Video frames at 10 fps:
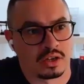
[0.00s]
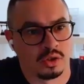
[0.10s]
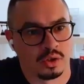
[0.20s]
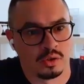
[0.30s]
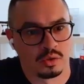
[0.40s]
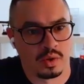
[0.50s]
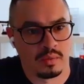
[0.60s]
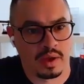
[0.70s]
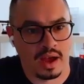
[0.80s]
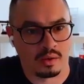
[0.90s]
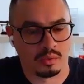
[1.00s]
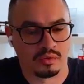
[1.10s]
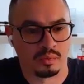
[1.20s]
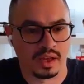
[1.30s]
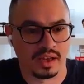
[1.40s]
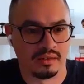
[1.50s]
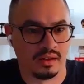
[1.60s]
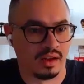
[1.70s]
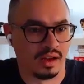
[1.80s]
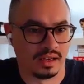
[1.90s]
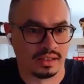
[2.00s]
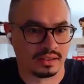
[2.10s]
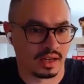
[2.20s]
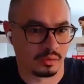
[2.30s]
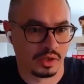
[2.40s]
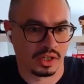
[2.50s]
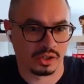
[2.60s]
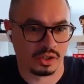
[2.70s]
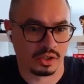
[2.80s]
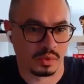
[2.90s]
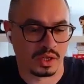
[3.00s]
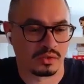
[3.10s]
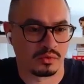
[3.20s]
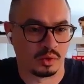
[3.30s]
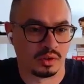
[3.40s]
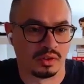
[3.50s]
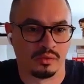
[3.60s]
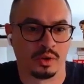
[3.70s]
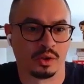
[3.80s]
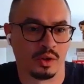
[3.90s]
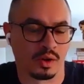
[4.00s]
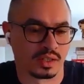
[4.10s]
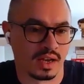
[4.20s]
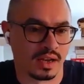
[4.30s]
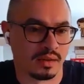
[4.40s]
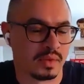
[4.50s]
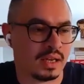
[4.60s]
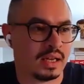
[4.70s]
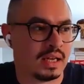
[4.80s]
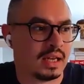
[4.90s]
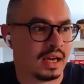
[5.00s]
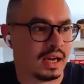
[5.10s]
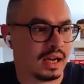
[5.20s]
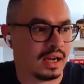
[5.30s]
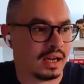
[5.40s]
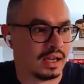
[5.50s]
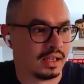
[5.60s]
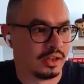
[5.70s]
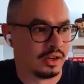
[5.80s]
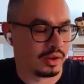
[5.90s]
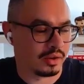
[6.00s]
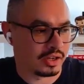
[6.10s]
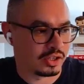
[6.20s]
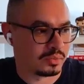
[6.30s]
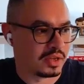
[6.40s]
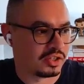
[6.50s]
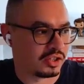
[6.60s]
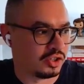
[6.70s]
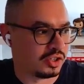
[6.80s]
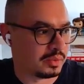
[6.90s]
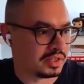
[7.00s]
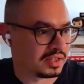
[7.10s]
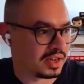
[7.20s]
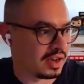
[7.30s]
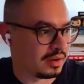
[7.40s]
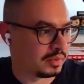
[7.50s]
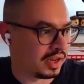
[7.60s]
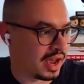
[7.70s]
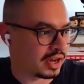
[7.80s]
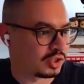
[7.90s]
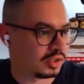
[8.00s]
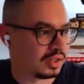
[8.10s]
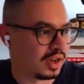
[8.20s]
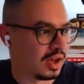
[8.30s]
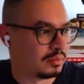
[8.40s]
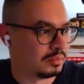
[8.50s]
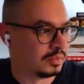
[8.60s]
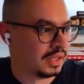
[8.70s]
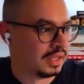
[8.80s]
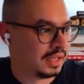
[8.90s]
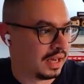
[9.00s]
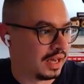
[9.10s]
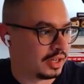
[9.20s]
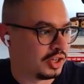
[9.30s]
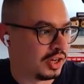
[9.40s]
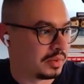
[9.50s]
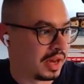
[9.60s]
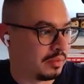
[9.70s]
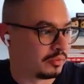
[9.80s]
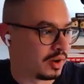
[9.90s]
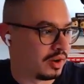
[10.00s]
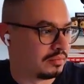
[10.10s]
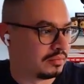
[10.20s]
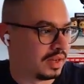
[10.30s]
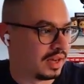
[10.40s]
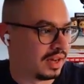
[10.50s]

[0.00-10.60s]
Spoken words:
actually goes way back. We've played in the telecommunications space for a very long time. I just mentioned Jim and Sam. They actually come. Jim came from